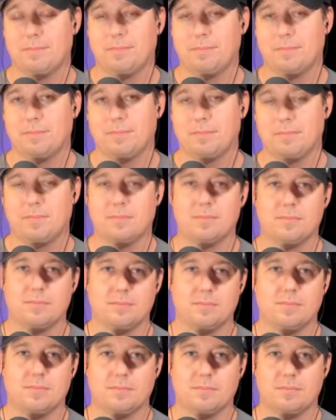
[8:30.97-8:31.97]

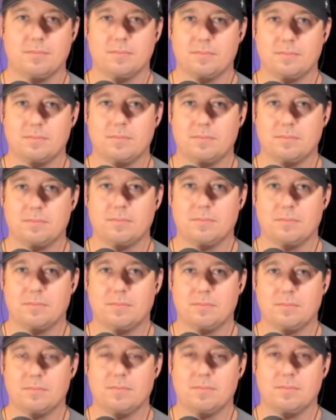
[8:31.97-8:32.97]

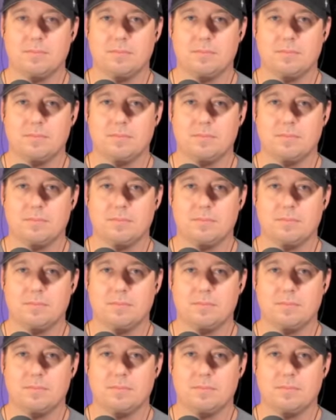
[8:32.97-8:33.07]
This person isn't speaking.